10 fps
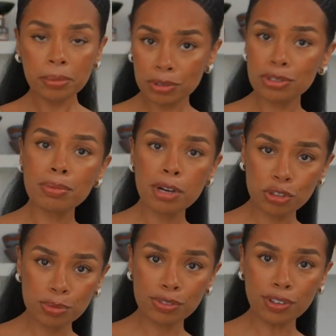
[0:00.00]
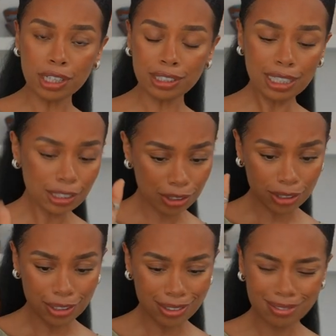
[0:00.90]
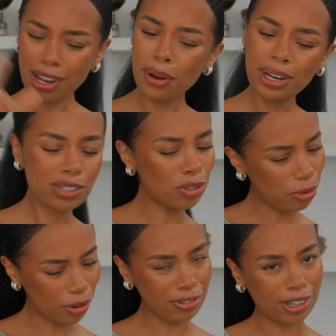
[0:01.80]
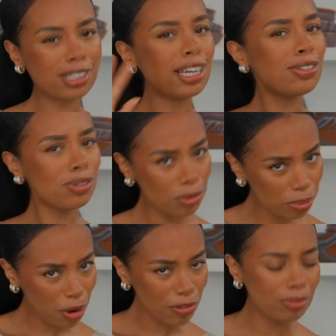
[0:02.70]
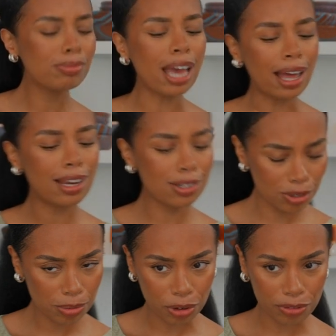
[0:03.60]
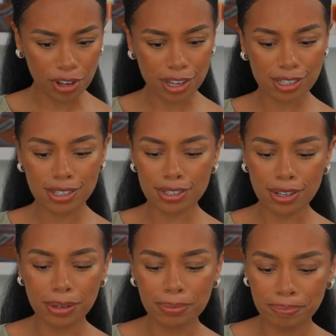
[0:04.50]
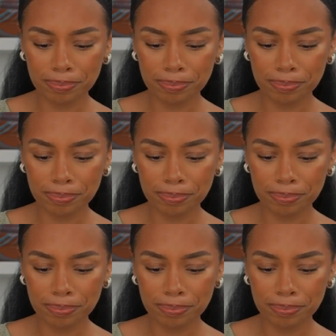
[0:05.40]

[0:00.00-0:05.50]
we'll do the mushrooms first. Let's do the broth first. Let's do the broth first. So,